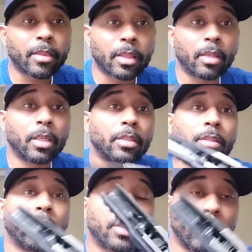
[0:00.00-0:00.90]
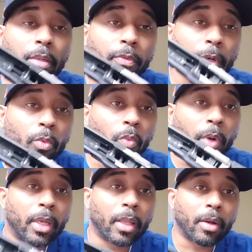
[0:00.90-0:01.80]
This thing felt
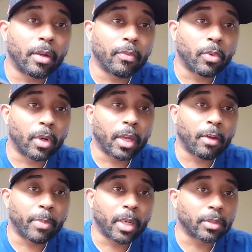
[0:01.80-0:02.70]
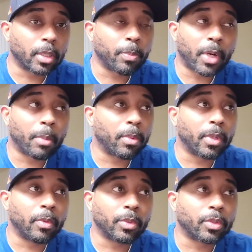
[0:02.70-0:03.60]
way lighter than 4.5 pounds. It
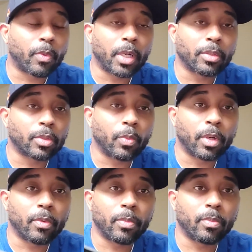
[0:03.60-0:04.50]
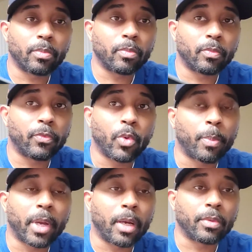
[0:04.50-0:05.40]
probably was around somewhere 4
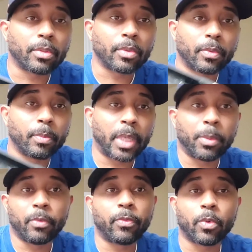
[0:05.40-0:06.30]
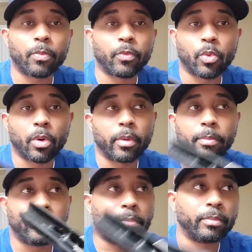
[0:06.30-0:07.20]
pounds or maybe four
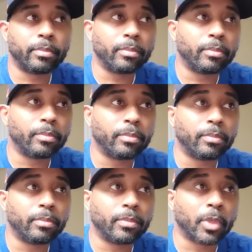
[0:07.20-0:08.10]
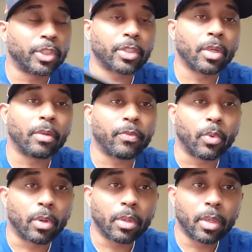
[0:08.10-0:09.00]
or just under four.